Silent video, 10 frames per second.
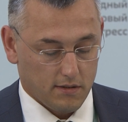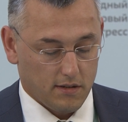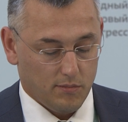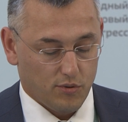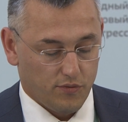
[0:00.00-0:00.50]

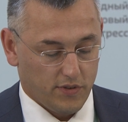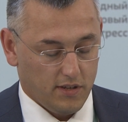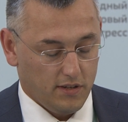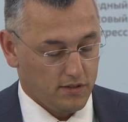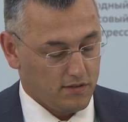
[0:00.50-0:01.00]
As
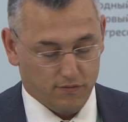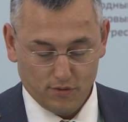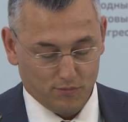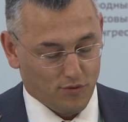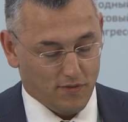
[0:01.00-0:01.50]

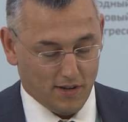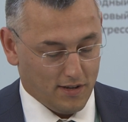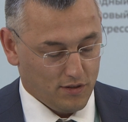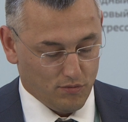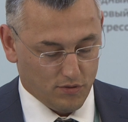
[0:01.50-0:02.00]
for
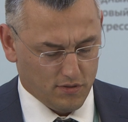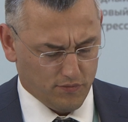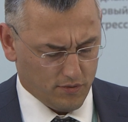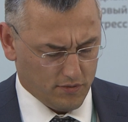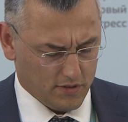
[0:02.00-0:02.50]
calibration of
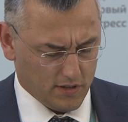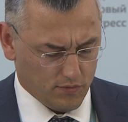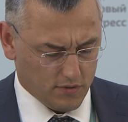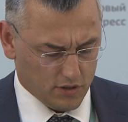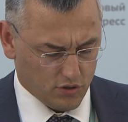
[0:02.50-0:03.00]
risks,
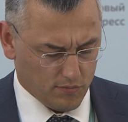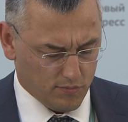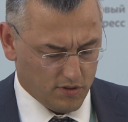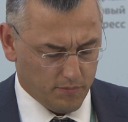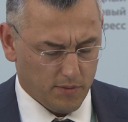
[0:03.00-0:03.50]

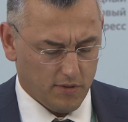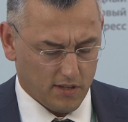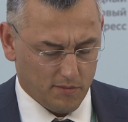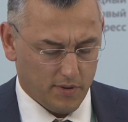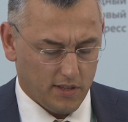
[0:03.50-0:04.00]

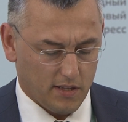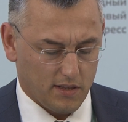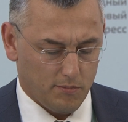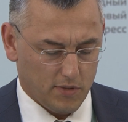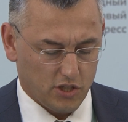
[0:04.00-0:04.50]
one
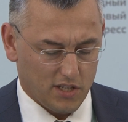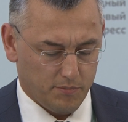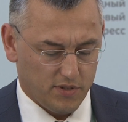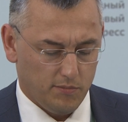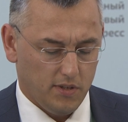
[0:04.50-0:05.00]
figure for you to
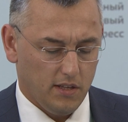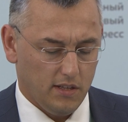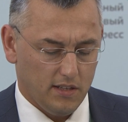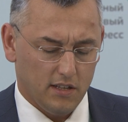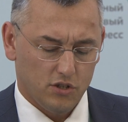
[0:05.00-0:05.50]

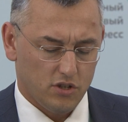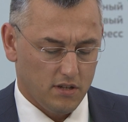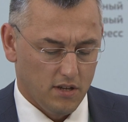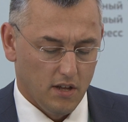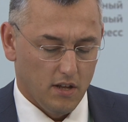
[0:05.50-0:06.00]
understand the
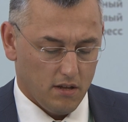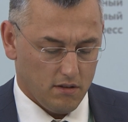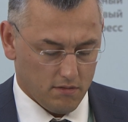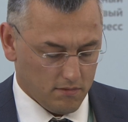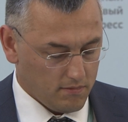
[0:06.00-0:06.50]

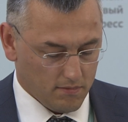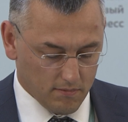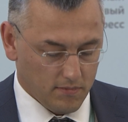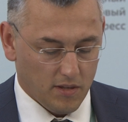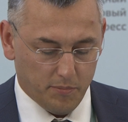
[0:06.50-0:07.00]
scope of
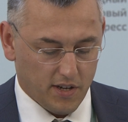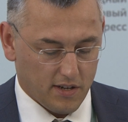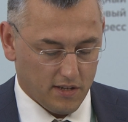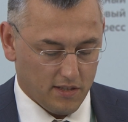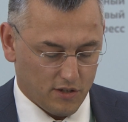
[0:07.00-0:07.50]
changes.
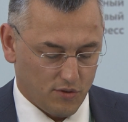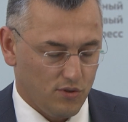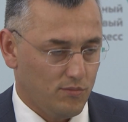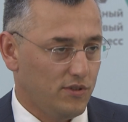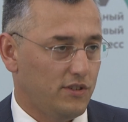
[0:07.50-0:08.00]

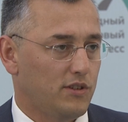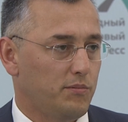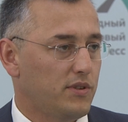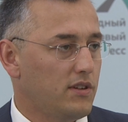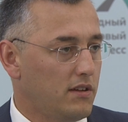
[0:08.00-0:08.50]

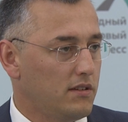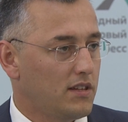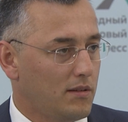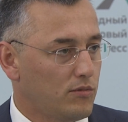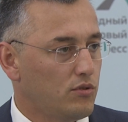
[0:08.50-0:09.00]
I'm
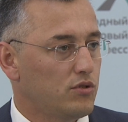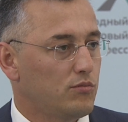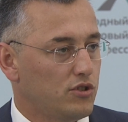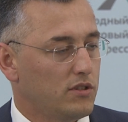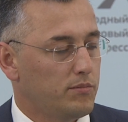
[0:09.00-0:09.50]
not even
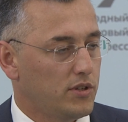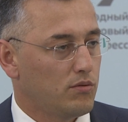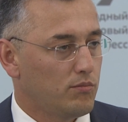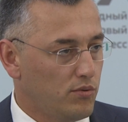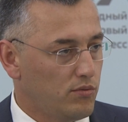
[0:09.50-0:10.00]
talking
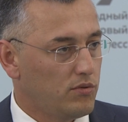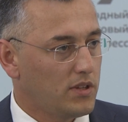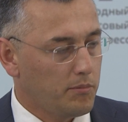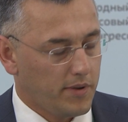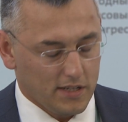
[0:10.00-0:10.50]
about the cost
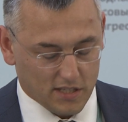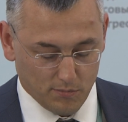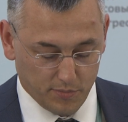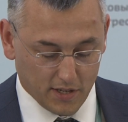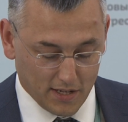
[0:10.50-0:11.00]
of
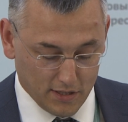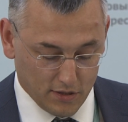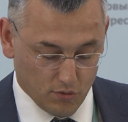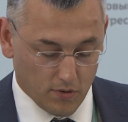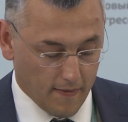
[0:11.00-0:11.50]
capital.
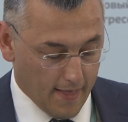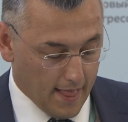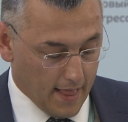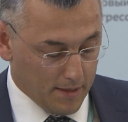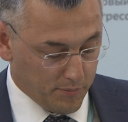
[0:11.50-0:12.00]
One
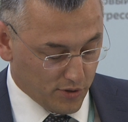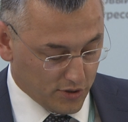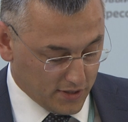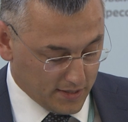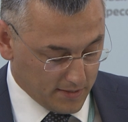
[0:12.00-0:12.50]
can
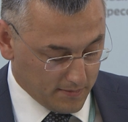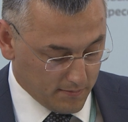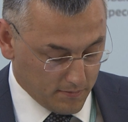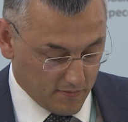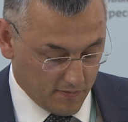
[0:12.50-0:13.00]
have
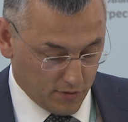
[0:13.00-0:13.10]
different